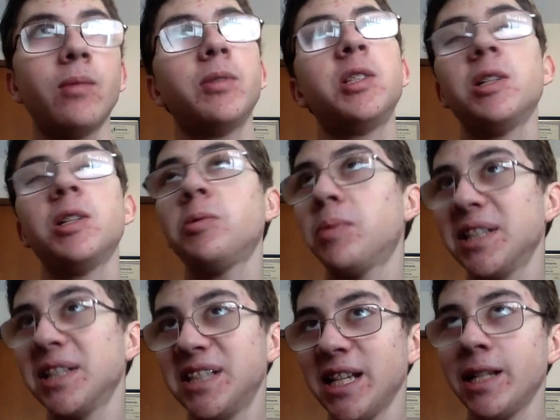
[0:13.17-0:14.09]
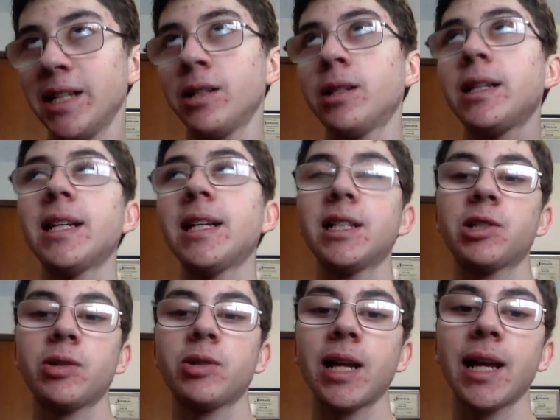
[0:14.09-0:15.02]
which it was in
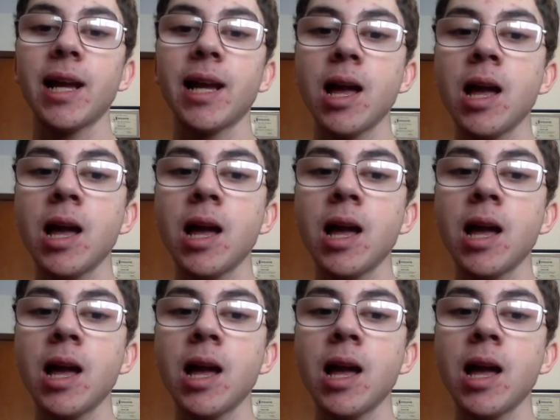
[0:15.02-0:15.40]
yesterday.